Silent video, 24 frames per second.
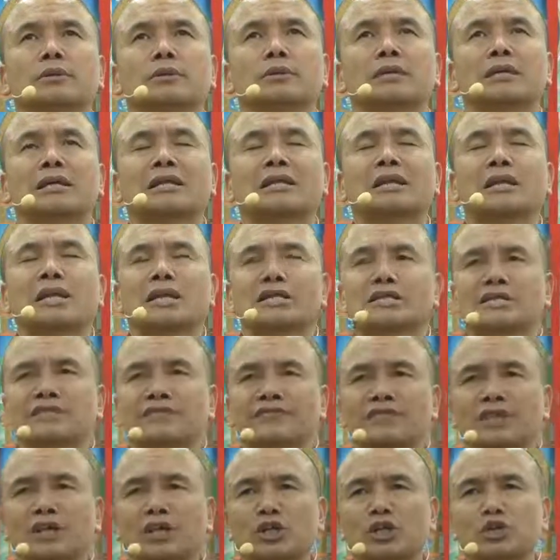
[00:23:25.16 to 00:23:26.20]
the
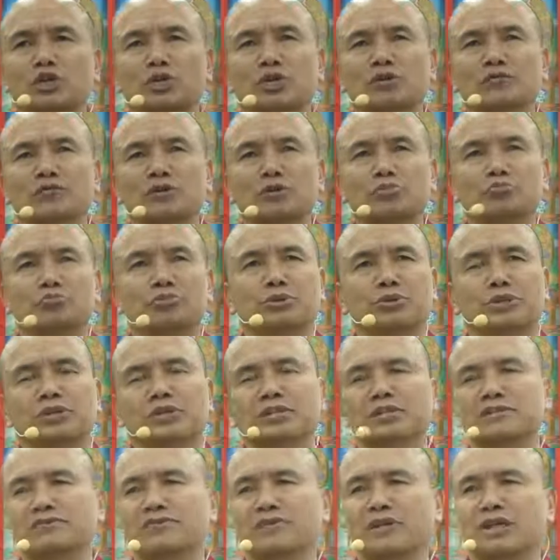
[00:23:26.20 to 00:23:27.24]
classification of the
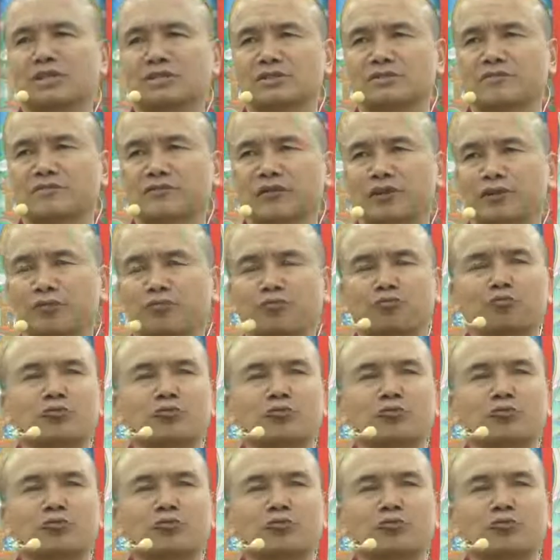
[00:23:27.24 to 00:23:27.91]
Buddhist philosophy.